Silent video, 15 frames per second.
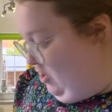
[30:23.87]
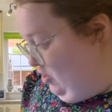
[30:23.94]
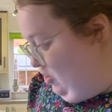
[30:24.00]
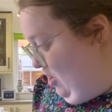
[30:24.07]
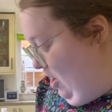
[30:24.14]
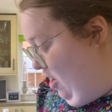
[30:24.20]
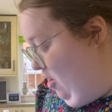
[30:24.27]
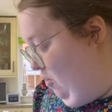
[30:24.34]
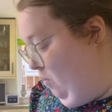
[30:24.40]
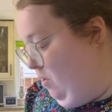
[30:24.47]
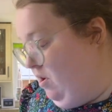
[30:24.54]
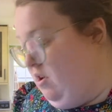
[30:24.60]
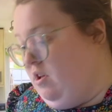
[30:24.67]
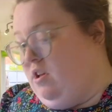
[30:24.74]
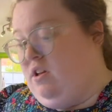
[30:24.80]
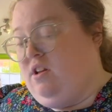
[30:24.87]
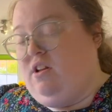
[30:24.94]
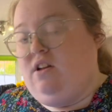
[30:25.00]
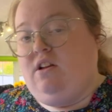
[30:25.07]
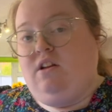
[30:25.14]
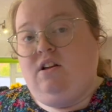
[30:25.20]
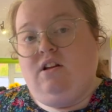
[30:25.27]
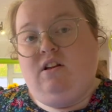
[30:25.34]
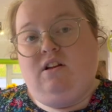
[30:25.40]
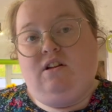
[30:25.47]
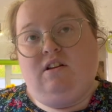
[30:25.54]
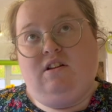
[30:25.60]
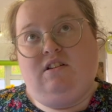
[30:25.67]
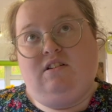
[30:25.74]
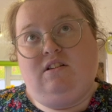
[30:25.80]
So,
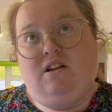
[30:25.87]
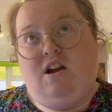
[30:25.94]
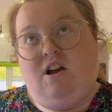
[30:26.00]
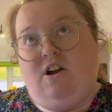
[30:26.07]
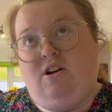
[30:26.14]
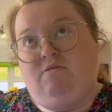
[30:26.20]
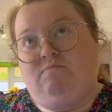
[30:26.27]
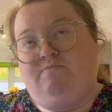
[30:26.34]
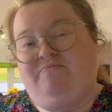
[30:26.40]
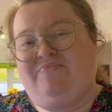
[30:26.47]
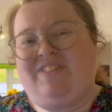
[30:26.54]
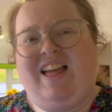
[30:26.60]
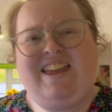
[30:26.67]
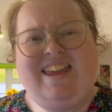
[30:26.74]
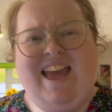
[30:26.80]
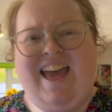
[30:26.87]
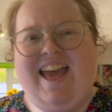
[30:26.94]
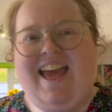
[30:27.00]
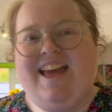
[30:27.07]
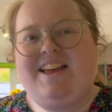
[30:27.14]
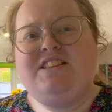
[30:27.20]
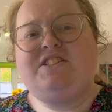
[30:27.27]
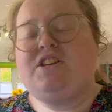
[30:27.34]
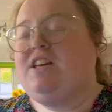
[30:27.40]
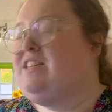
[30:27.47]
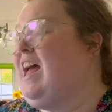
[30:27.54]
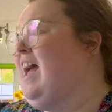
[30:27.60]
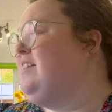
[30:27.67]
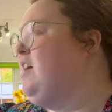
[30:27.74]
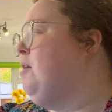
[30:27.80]
yeah, it does
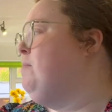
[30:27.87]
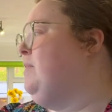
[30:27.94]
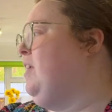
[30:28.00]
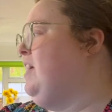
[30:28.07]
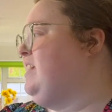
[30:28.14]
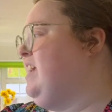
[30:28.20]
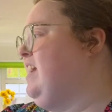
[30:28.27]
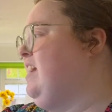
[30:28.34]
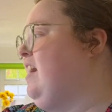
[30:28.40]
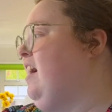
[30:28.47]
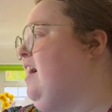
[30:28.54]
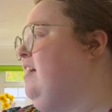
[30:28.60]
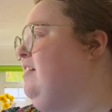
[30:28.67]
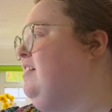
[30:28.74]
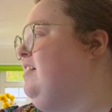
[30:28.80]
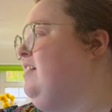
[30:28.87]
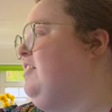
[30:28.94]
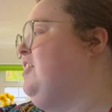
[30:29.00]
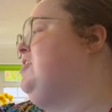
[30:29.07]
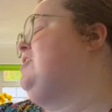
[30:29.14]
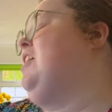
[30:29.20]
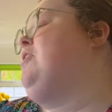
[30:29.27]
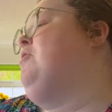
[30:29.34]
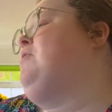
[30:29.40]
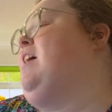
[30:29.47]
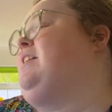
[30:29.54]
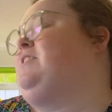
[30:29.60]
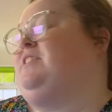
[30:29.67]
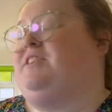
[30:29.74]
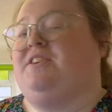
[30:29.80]
add up in IKEA. Because you're like, oh,
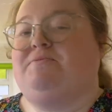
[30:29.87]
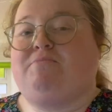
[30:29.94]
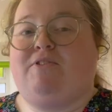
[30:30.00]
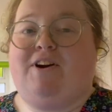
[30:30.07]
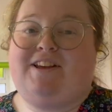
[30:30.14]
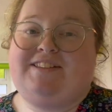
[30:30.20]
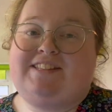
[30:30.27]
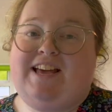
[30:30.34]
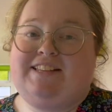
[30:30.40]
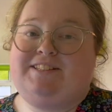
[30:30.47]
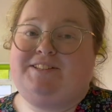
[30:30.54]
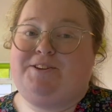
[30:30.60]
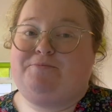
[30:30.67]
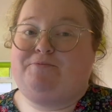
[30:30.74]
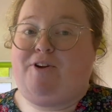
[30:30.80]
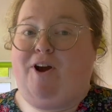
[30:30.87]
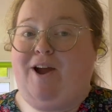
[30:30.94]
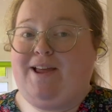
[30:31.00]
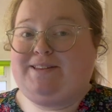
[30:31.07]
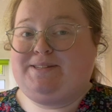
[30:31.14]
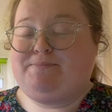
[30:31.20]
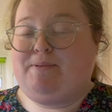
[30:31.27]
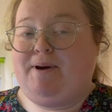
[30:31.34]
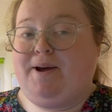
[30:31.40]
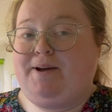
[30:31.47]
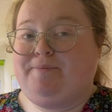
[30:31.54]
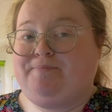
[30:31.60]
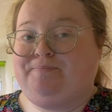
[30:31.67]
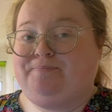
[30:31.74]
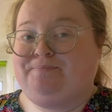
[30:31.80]
that's a good price. That's a good price.
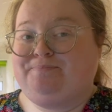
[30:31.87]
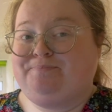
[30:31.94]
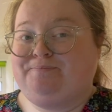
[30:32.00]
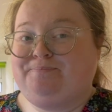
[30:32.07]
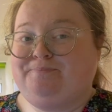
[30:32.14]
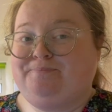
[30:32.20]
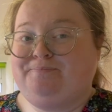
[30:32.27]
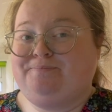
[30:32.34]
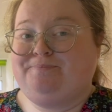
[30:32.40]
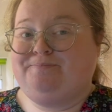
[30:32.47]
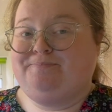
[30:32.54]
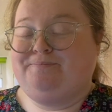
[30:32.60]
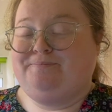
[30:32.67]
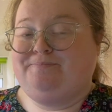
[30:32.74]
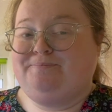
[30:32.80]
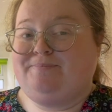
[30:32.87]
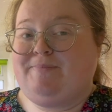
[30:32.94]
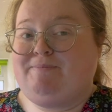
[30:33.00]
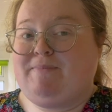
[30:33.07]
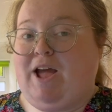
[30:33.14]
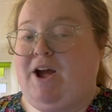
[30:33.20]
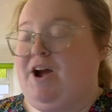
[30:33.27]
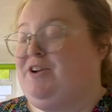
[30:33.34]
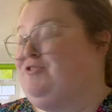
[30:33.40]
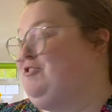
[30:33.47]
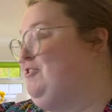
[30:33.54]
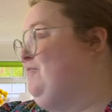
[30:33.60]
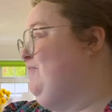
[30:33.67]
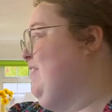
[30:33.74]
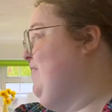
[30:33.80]
But now
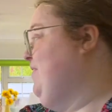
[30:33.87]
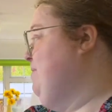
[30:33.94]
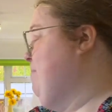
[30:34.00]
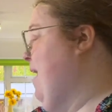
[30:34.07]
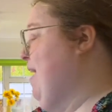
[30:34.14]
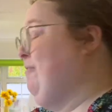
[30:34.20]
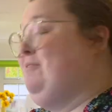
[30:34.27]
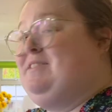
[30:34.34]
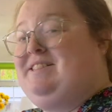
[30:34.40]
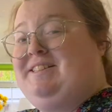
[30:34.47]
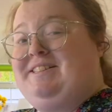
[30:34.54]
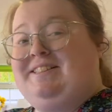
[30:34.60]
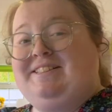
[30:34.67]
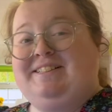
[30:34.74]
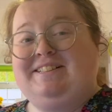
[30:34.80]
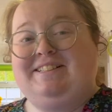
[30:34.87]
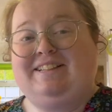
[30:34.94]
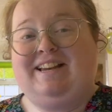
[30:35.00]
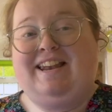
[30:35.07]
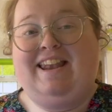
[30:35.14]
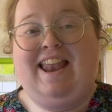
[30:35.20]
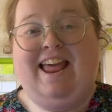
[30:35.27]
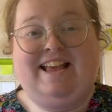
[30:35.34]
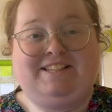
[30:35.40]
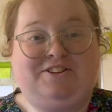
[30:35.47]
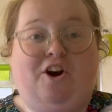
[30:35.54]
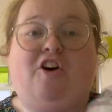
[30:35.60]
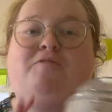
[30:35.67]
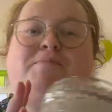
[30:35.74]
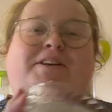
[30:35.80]
£150 less
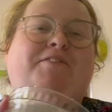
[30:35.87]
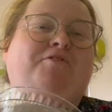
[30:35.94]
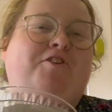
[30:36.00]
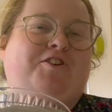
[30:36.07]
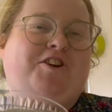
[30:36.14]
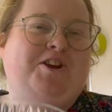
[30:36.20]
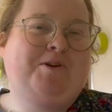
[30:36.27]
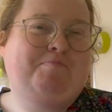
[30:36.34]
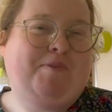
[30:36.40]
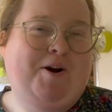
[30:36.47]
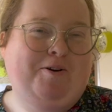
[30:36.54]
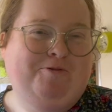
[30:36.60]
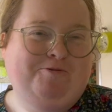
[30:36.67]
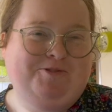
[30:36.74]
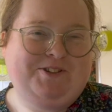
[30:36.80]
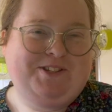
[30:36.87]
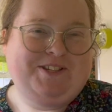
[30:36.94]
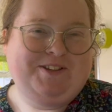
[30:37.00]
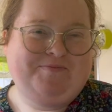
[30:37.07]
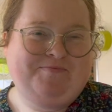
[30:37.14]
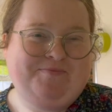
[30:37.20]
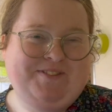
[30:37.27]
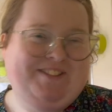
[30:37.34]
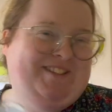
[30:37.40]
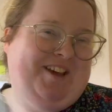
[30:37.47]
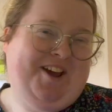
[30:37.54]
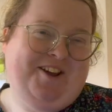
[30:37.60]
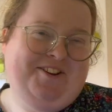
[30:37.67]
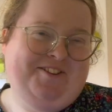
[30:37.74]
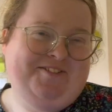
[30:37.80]
off. But I've got cute bowls.
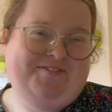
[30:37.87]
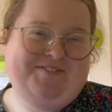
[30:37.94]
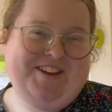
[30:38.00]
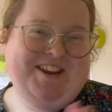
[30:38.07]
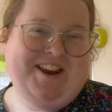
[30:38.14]
So, you know.